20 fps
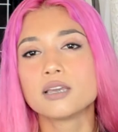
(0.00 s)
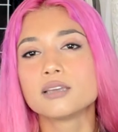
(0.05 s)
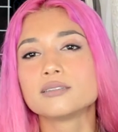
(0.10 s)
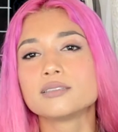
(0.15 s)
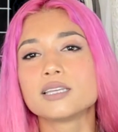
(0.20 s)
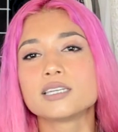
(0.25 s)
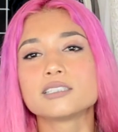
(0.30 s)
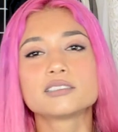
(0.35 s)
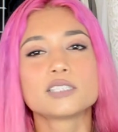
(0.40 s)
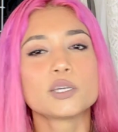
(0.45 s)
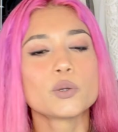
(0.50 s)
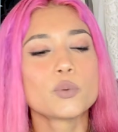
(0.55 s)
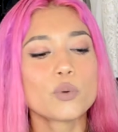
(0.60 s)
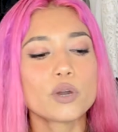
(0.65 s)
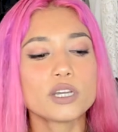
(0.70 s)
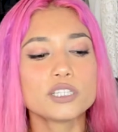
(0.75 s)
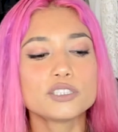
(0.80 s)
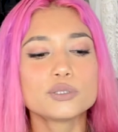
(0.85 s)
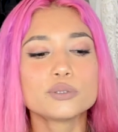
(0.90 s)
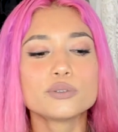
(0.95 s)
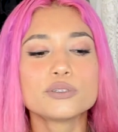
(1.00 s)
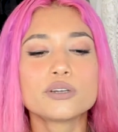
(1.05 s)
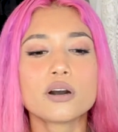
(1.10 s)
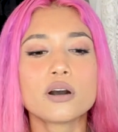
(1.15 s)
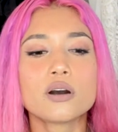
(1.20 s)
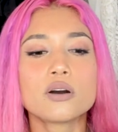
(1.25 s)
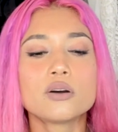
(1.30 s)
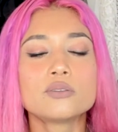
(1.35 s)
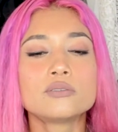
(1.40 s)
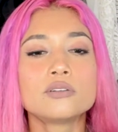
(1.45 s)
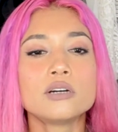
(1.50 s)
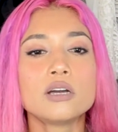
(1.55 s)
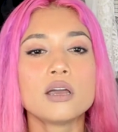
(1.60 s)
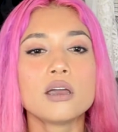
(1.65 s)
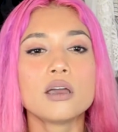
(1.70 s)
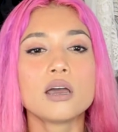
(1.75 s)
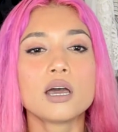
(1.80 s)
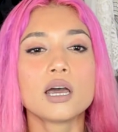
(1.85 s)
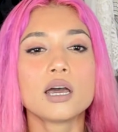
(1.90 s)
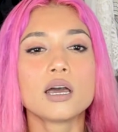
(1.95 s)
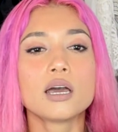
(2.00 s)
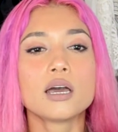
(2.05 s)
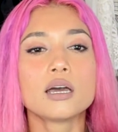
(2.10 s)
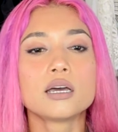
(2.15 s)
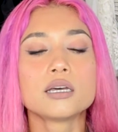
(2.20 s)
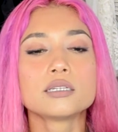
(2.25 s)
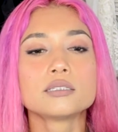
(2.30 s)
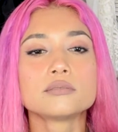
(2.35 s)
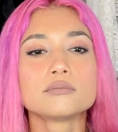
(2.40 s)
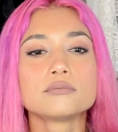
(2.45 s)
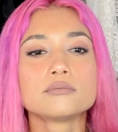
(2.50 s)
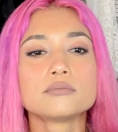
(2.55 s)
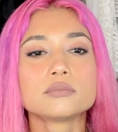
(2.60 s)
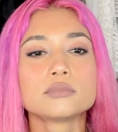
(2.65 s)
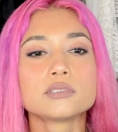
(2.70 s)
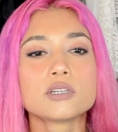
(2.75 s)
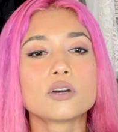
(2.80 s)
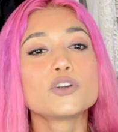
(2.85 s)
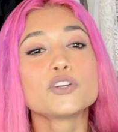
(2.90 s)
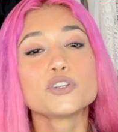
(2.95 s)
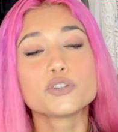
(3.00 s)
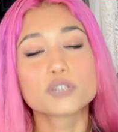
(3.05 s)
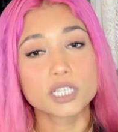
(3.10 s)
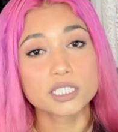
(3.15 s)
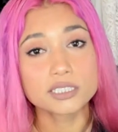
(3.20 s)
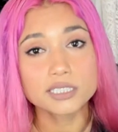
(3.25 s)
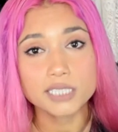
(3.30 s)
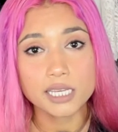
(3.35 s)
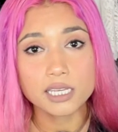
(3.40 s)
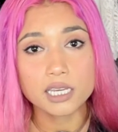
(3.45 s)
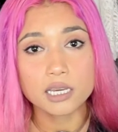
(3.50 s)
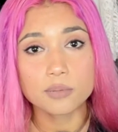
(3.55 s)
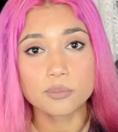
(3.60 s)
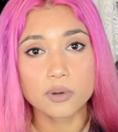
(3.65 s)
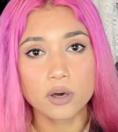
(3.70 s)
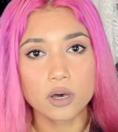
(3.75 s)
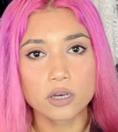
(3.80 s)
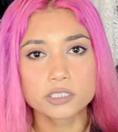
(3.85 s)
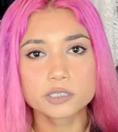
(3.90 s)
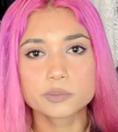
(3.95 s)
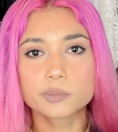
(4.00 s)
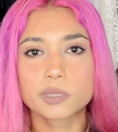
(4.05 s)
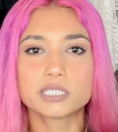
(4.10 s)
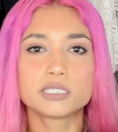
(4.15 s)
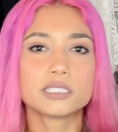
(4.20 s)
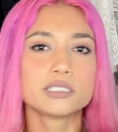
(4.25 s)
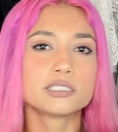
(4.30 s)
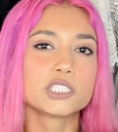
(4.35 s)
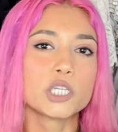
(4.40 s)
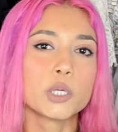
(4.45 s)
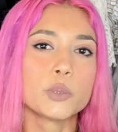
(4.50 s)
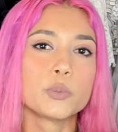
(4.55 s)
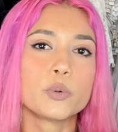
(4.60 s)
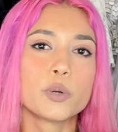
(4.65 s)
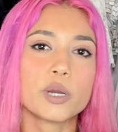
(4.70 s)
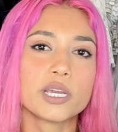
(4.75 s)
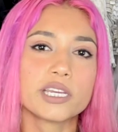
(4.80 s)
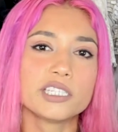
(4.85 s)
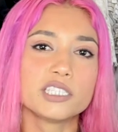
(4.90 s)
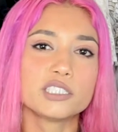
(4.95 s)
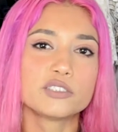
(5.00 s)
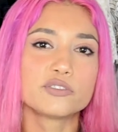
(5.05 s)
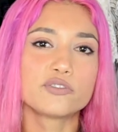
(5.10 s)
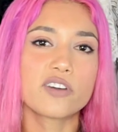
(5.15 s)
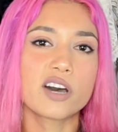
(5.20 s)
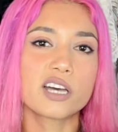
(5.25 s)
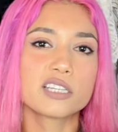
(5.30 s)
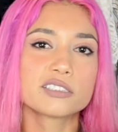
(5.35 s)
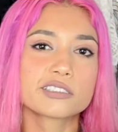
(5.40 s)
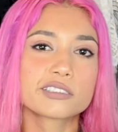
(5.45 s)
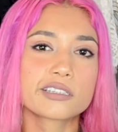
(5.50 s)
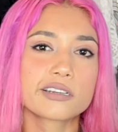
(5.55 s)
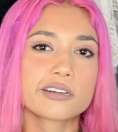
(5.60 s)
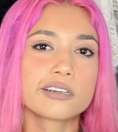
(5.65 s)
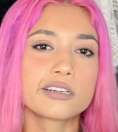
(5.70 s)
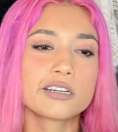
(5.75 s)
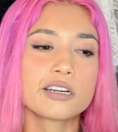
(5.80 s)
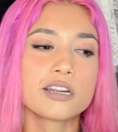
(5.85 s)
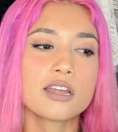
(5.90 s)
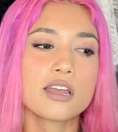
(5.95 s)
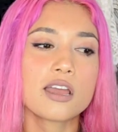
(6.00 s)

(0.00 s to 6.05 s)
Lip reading: That's the way to go, or you can take a bus, but the subway is faster.